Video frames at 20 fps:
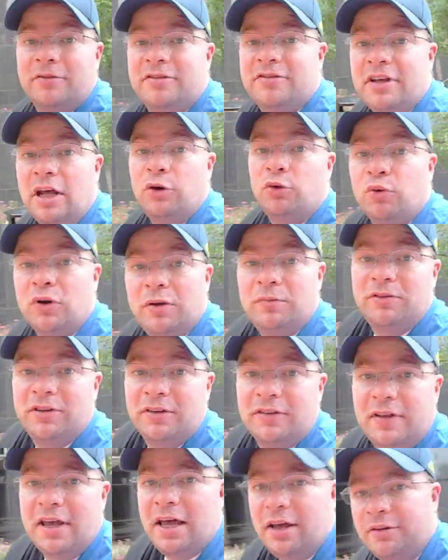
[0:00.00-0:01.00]
set of ribs in
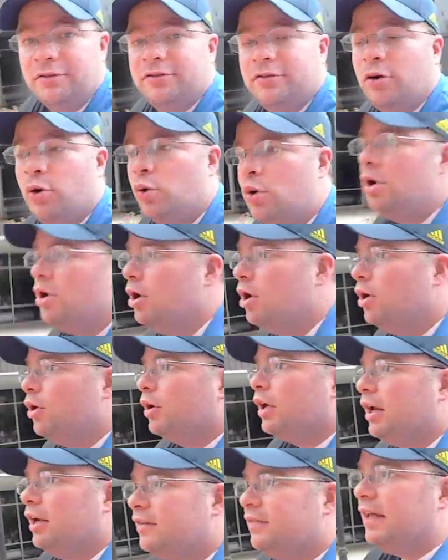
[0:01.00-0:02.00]
town. So
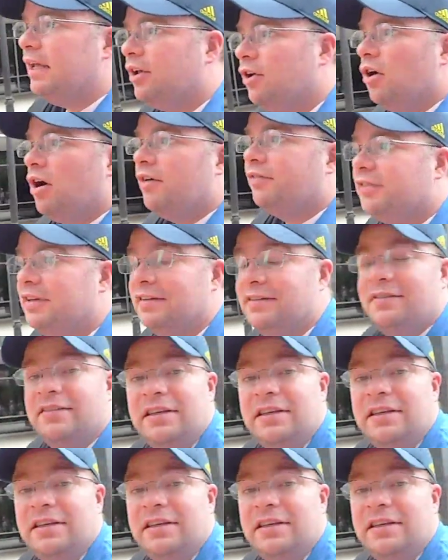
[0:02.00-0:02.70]
I'm going to take you off to